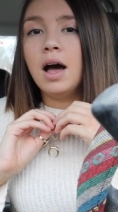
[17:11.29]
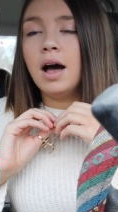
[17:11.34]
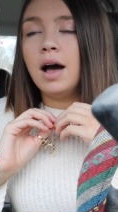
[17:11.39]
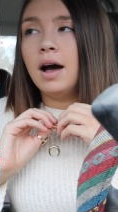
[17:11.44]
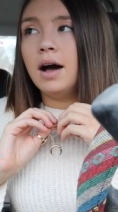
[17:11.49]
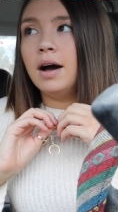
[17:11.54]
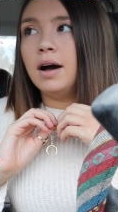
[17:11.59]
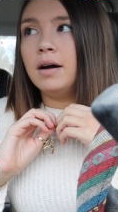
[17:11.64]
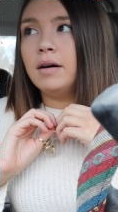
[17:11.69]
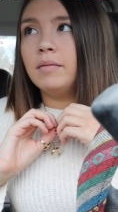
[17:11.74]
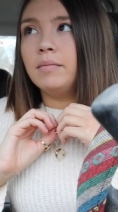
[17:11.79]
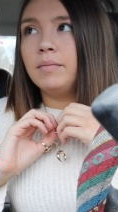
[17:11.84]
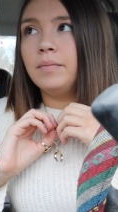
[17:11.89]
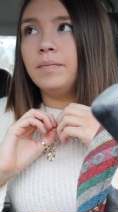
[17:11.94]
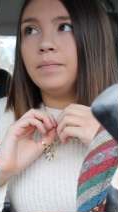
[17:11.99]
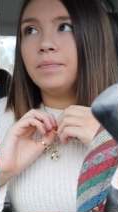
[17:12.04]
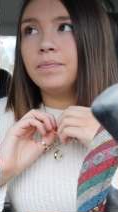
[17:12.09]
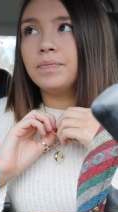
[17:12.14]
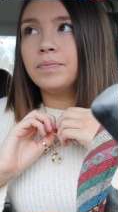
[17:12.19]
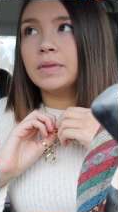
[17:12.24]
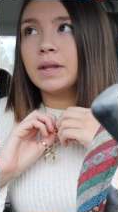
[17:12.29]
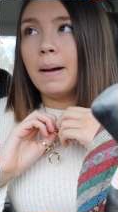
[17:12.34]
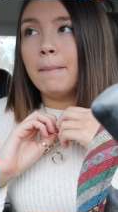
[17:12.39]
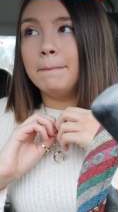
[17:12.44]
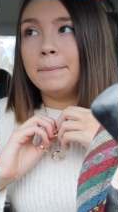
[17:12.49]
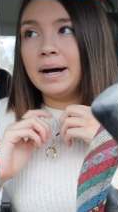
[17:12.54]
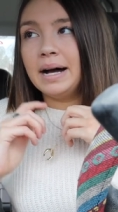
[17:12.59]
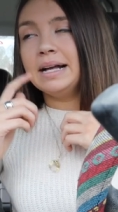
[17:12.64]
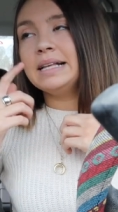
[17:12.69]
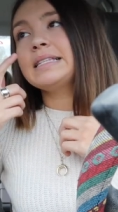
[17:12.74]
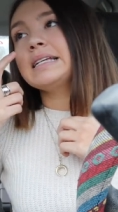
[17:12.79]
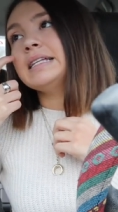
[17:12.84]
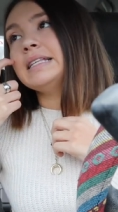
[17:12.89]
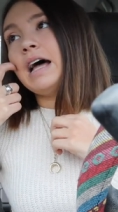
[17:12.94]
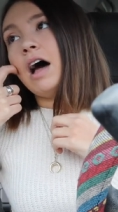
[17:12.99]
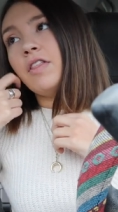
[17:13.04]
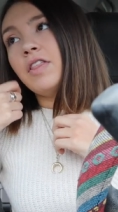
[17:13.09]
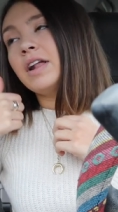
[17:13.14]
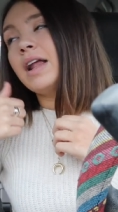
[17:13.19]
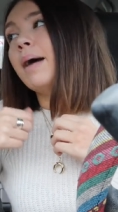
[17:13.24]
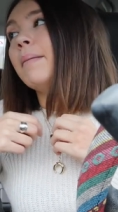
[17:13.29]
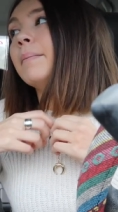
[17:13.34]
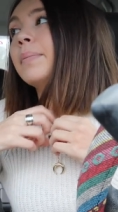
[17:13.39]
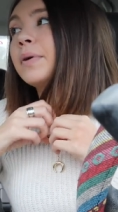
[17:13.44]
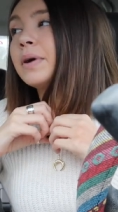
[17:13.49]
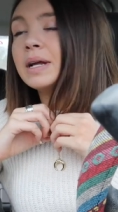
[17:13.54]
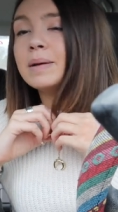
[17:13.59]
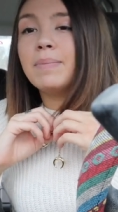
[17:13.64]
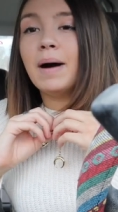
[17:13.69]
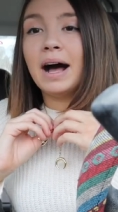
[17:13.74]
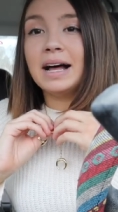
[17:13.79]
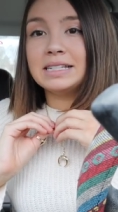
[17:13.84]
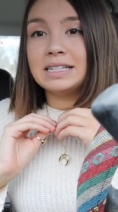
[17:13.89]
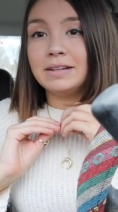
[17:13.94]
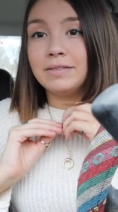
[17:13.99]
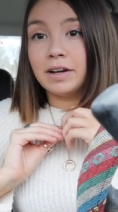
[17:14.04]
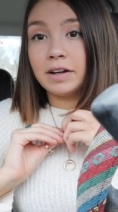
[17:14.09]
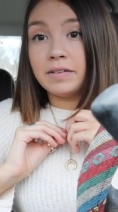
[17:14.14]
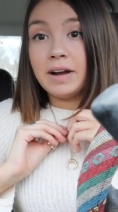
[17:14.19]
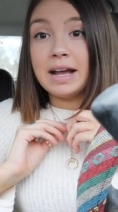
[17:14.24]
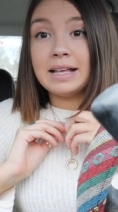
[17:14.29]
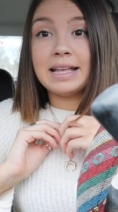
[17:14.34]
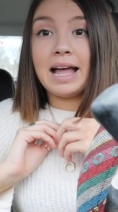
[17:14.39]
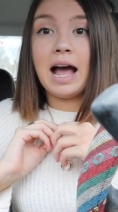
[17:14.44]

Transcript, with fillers: Um, but now that I'm pretty positive, like right